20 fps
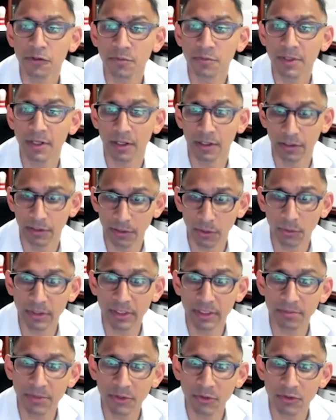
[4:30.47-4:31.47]
to be a
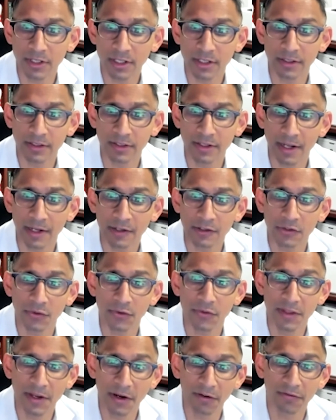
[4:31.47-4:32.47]
lowly mutated cancer
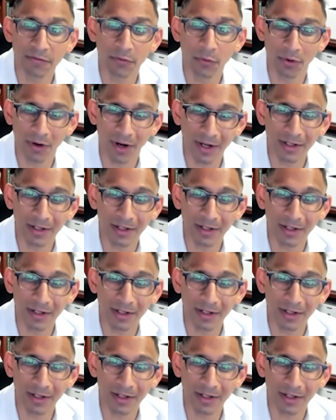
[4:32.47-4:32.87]
and therefore